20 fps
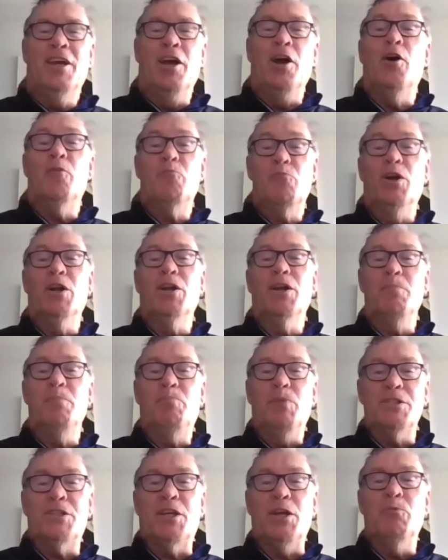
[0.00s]
I'm really
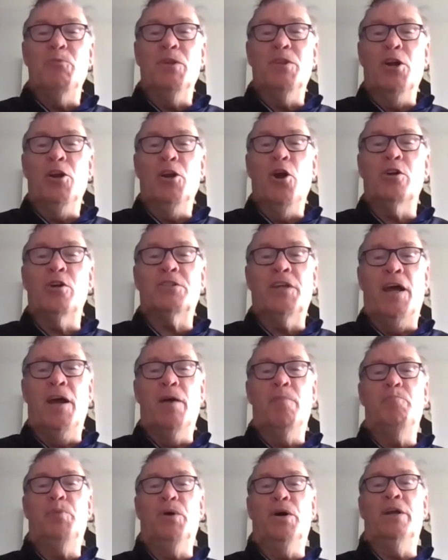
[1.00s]
busy with the
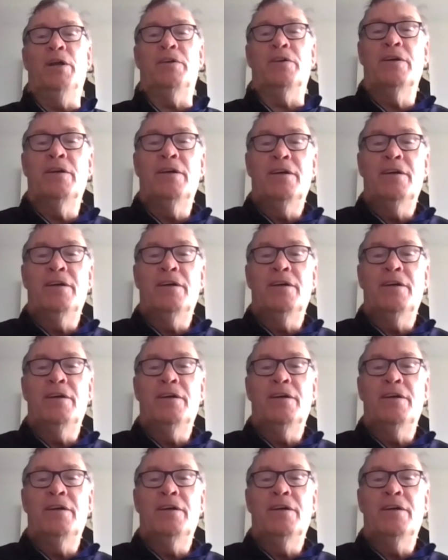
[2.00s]
lockdown, Pete.